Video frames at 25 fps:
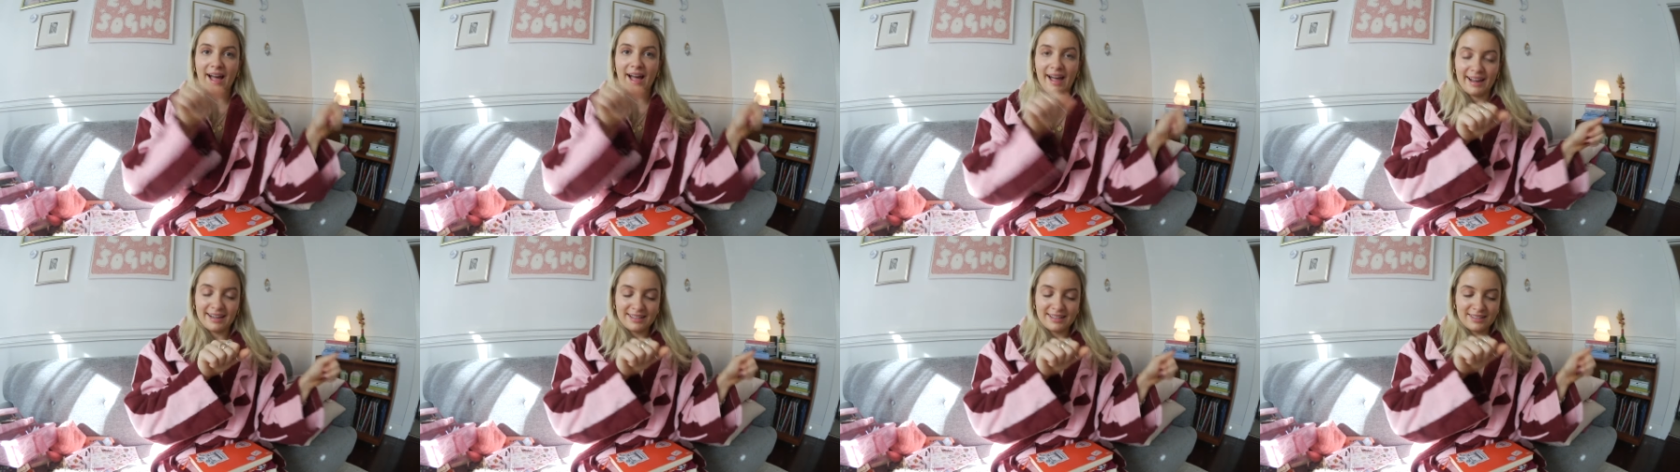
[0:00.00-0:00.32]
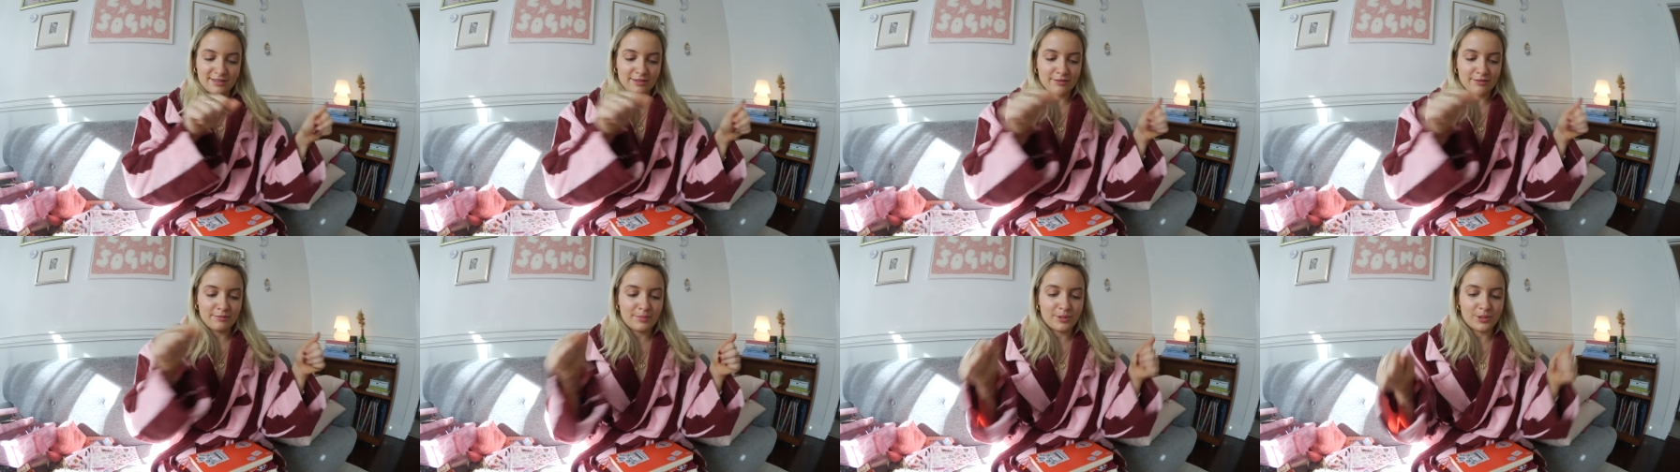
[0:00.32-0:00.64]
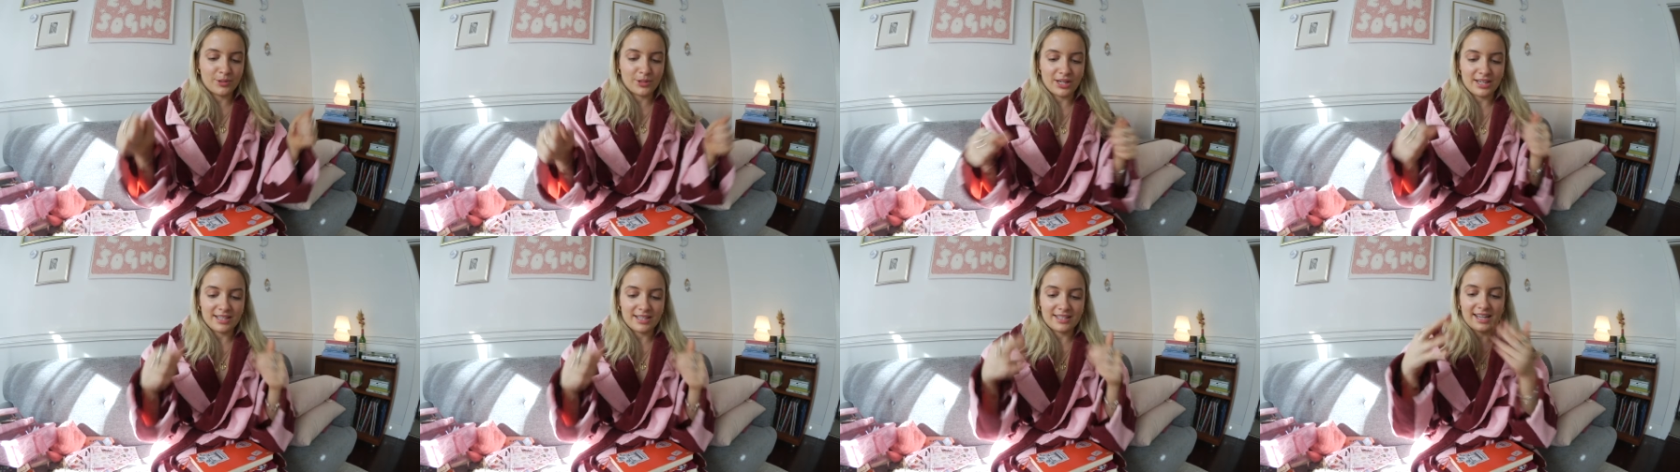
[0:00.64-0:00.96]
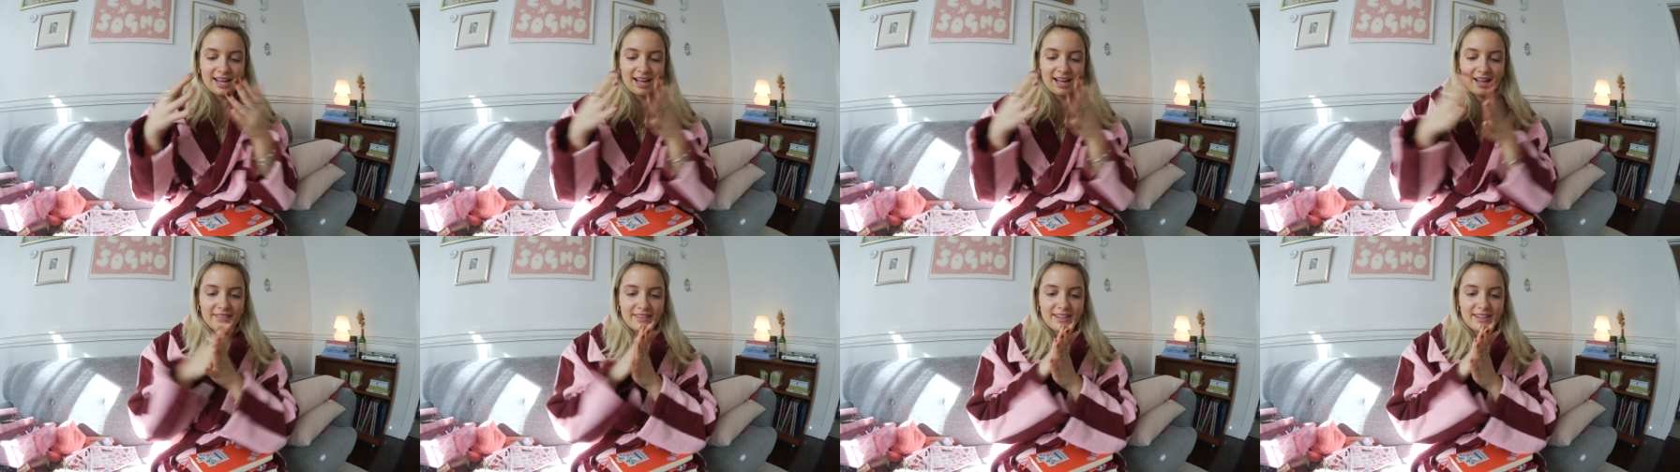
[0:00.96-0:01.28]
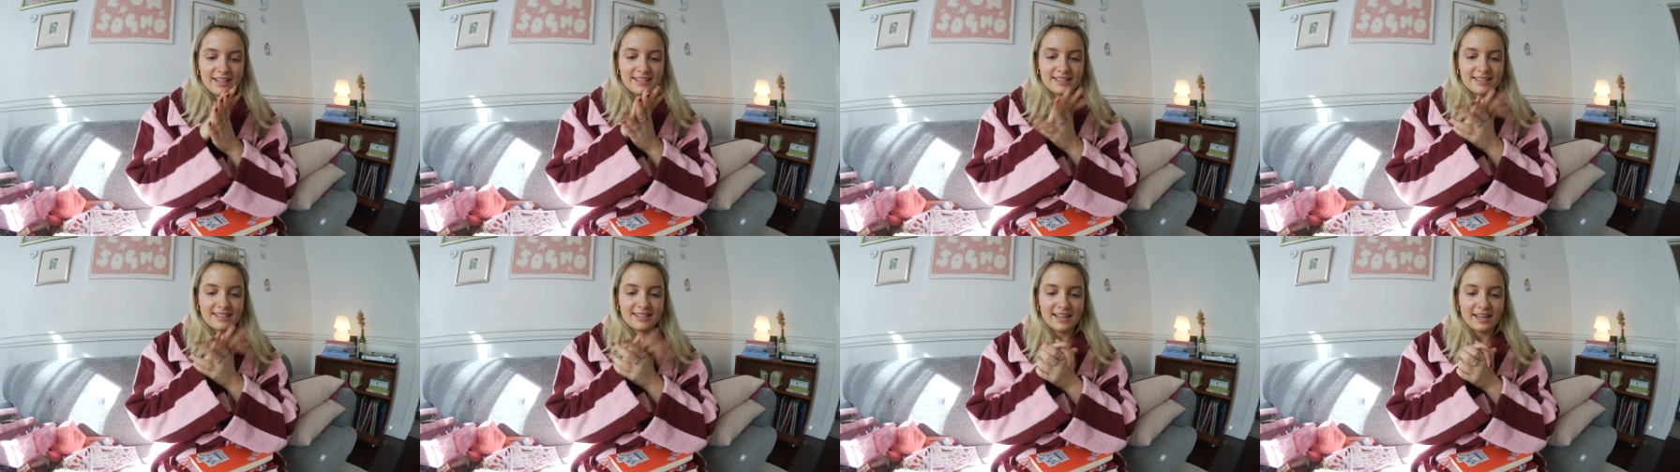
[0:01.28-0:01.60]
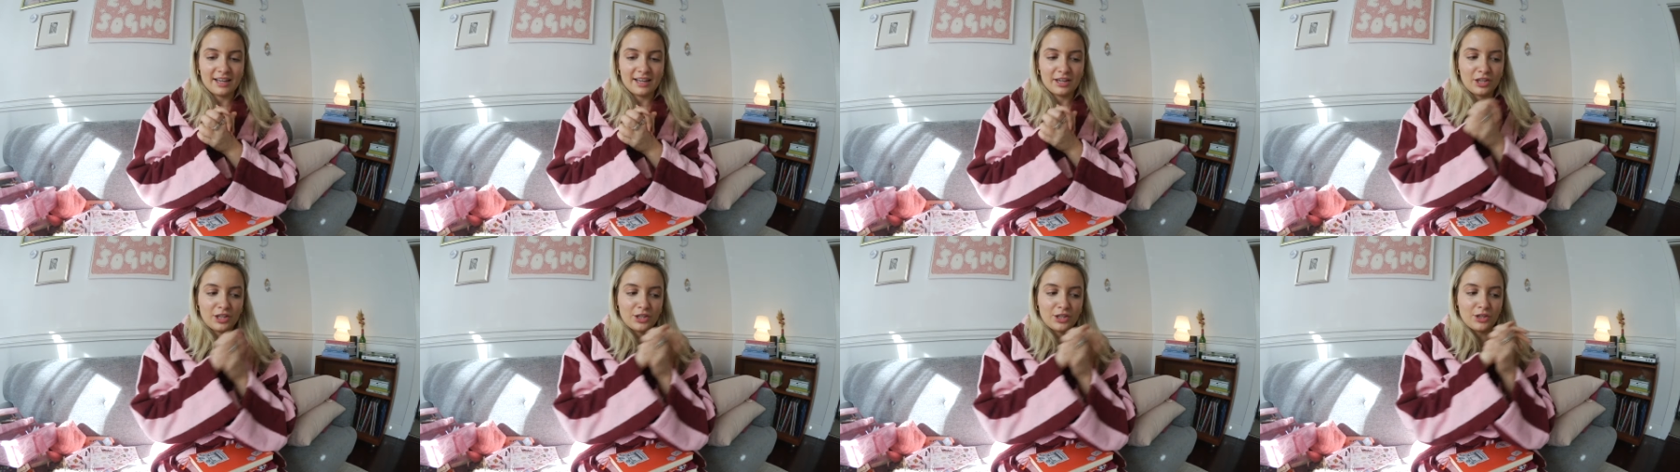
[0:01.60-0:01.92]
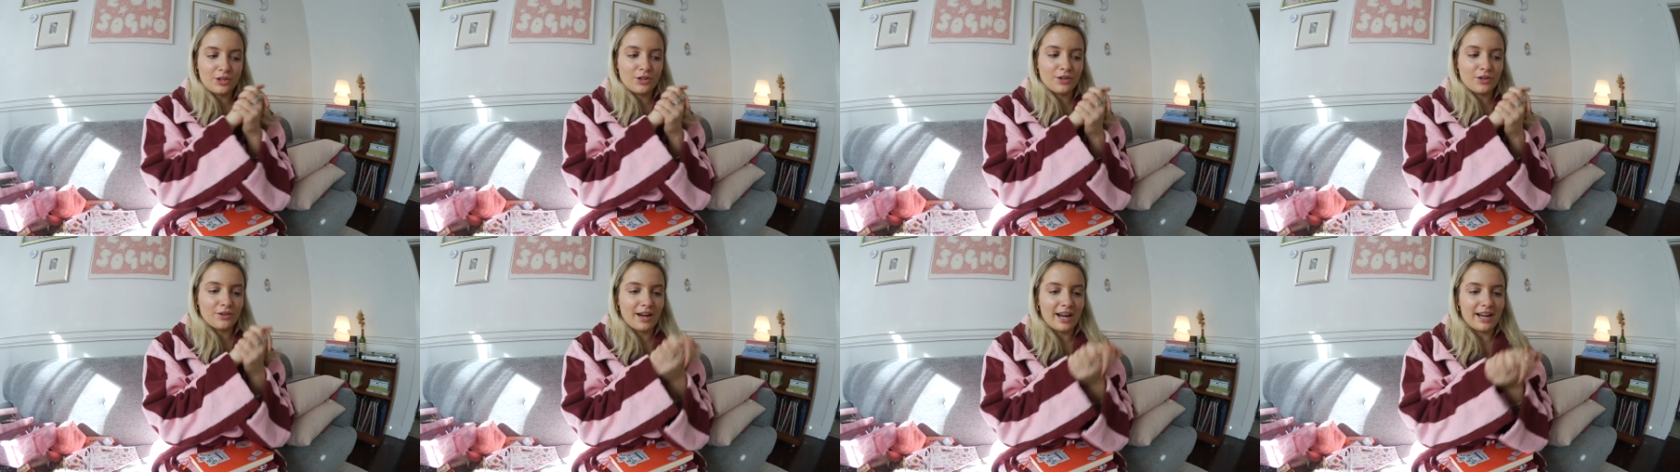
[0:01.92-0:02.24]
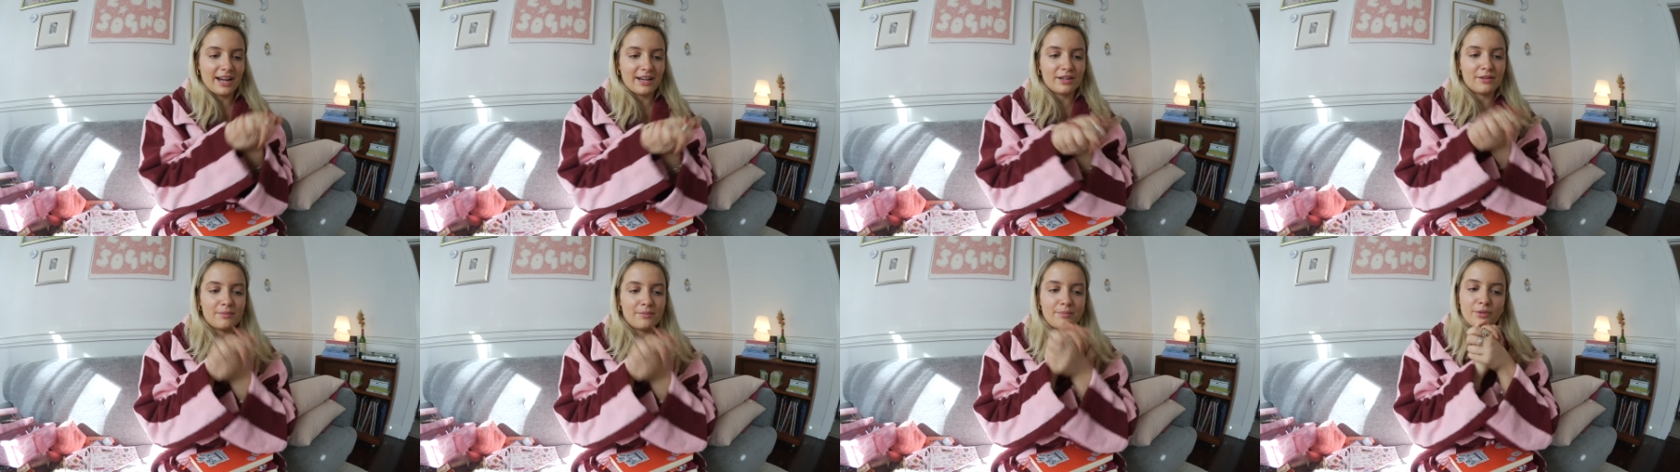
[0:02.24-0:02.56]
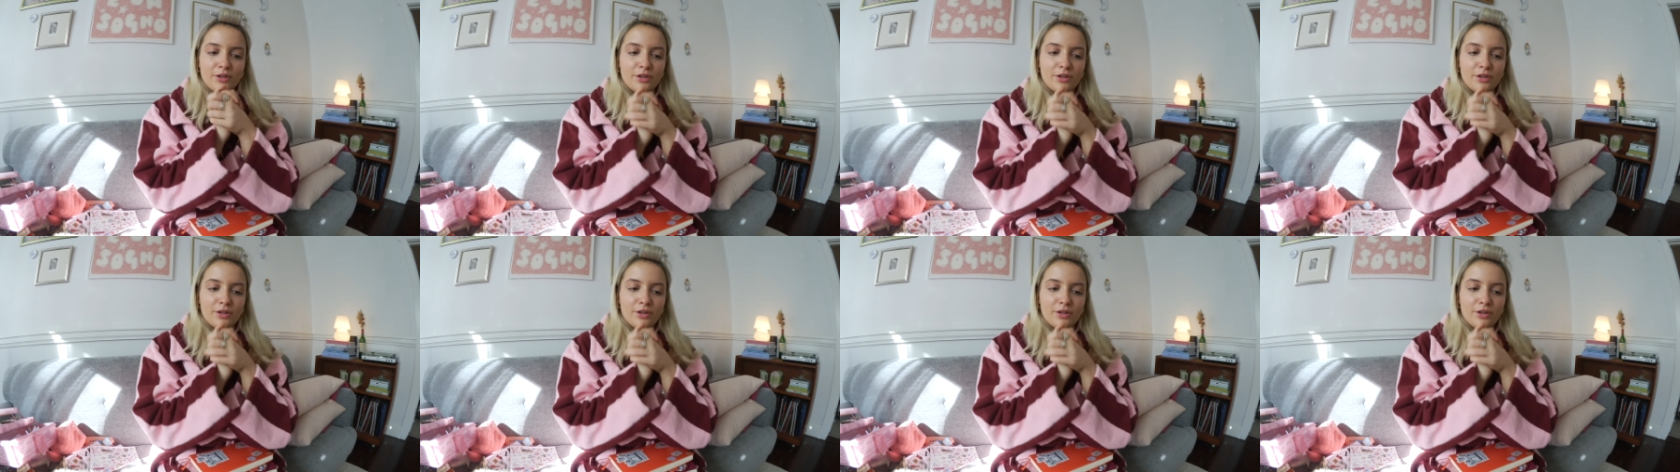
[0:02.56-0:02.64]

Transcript: act of putting down these like curated,